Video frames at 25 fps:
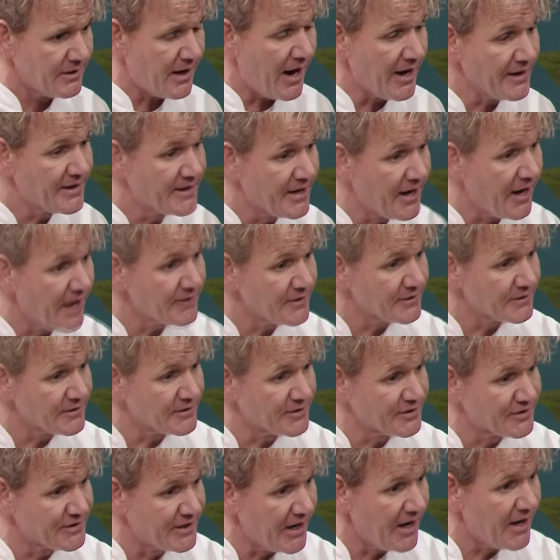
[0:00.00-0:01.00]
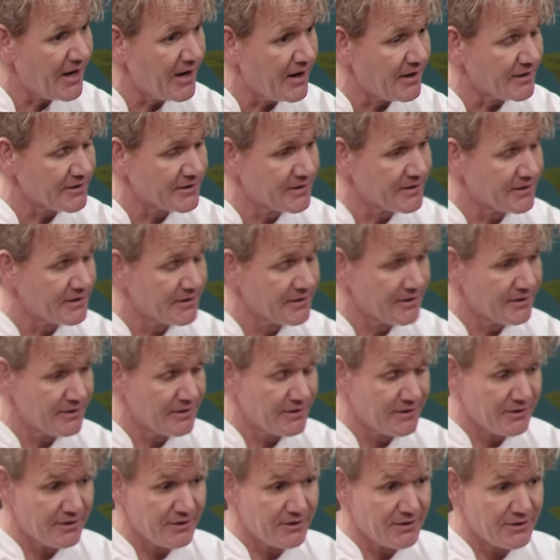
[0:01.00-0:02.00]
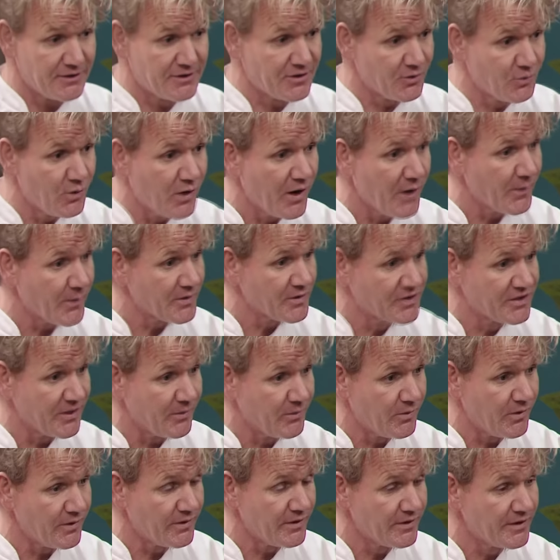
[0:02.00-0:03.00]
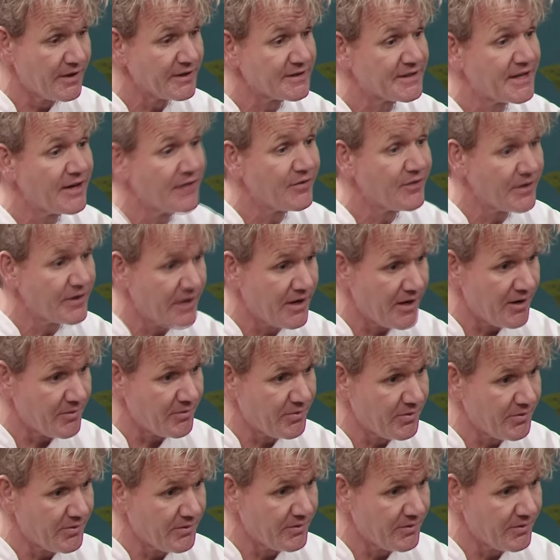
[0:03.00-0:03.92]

I can't start to work with someone that's given up.